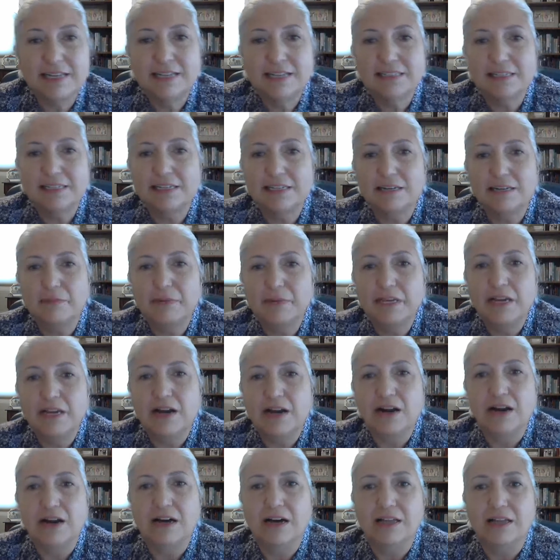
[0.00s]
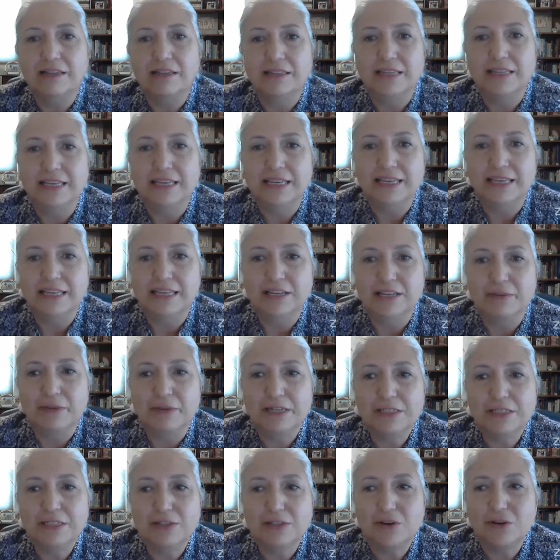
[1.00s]
It's going to be on the New
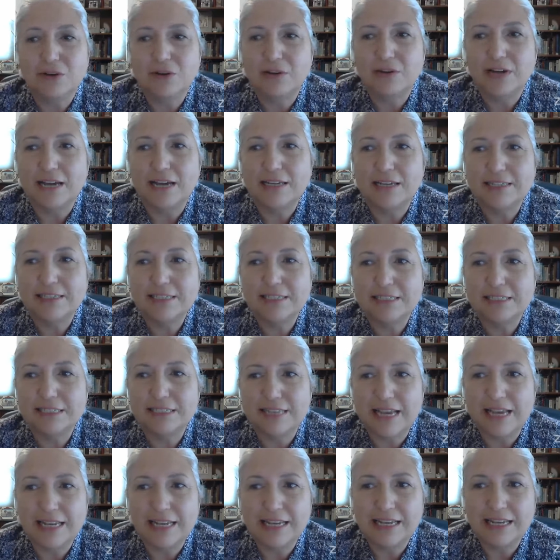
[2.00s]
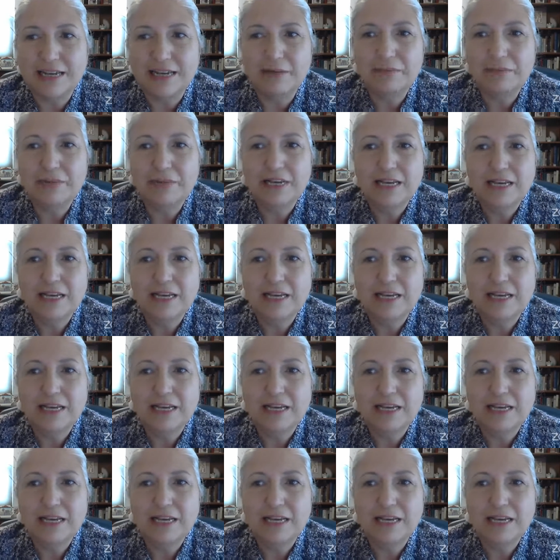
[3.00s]
Mexico United Stadium.